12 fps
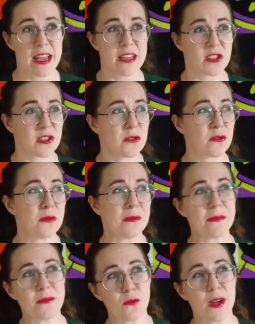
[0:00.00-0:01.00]
So
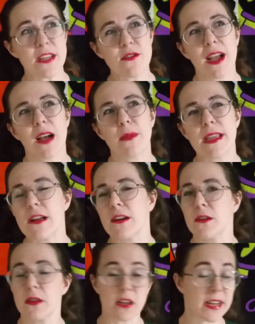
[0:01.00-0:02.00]
when you come here,
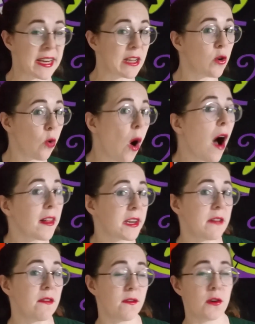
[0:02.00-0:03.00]
you're getting
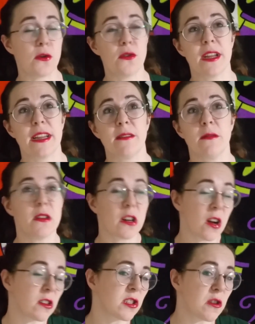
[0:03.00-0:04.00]
quality food and you're
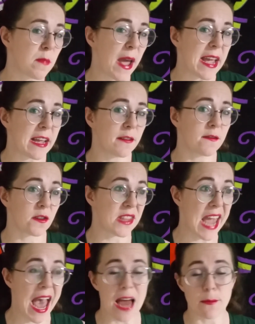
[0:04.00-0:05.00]
also paying for
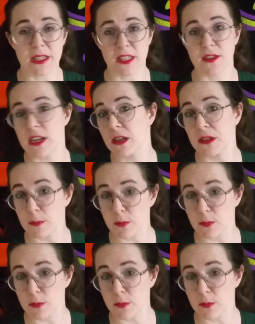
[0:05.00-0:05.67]
the atmosphere and the